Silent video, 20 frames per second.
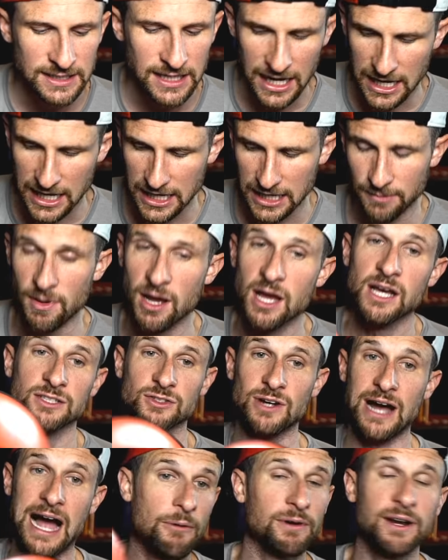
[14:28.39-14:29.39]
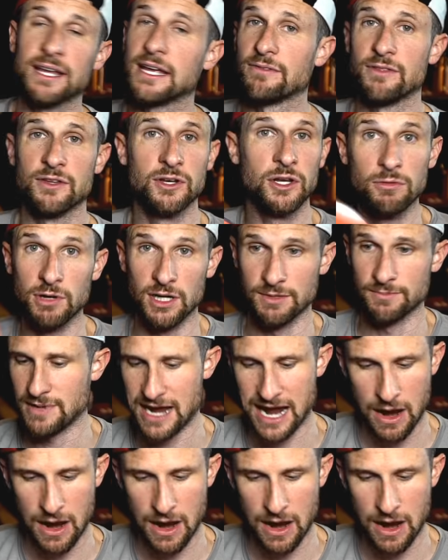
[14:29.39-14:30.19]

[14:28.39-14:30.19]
So I want to get the new one.